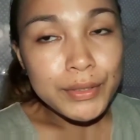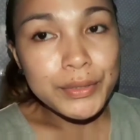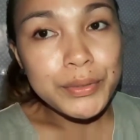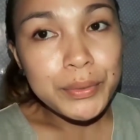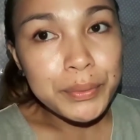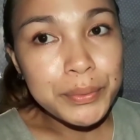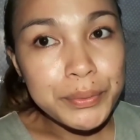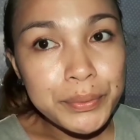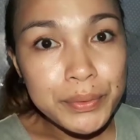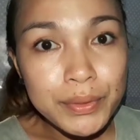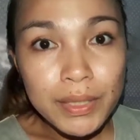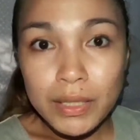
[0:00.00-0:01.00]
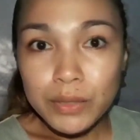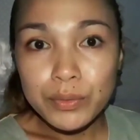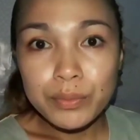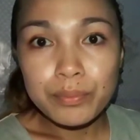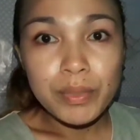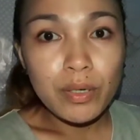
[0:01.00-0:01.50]
So that
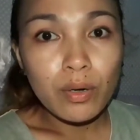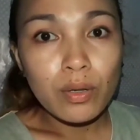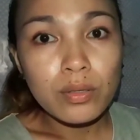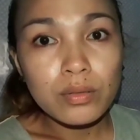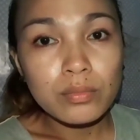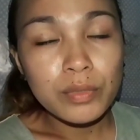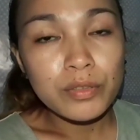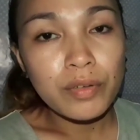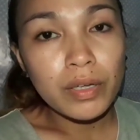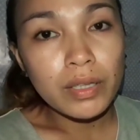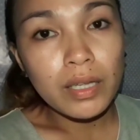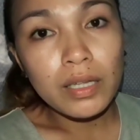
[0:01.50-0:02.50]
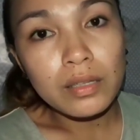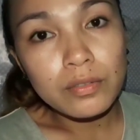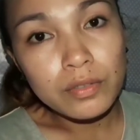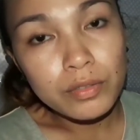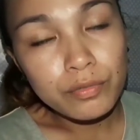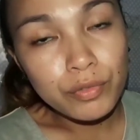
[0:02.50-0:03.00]
could be all my
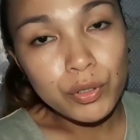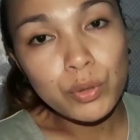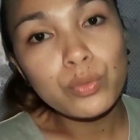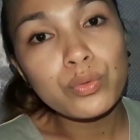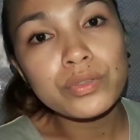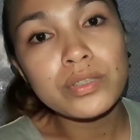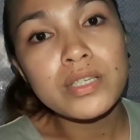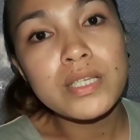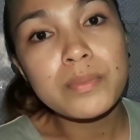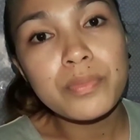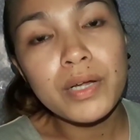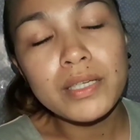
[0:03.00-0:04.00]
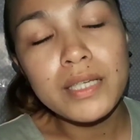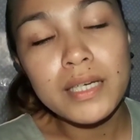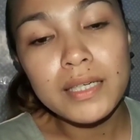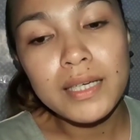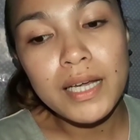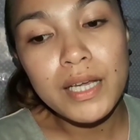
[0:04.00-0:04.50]
final review on this
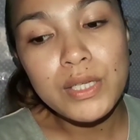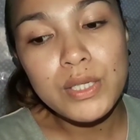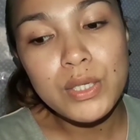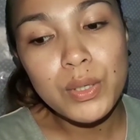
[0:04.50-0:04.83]
product guys.